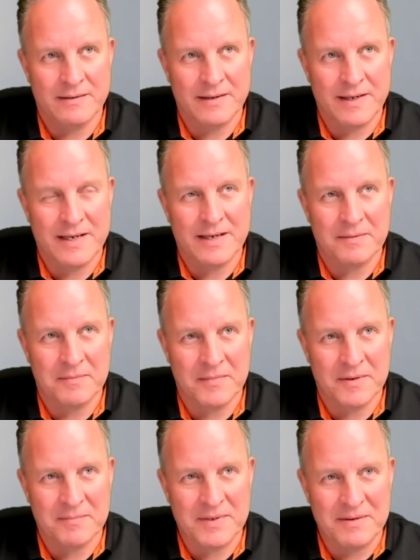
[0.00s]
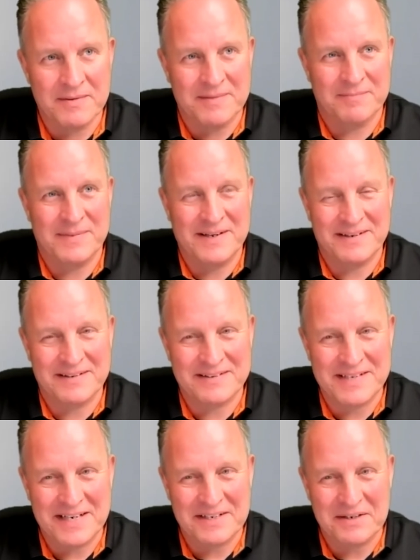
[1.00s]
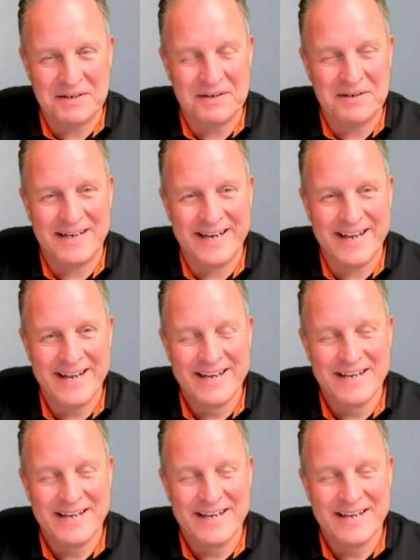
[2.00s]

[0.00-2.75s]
again, being the technical guy,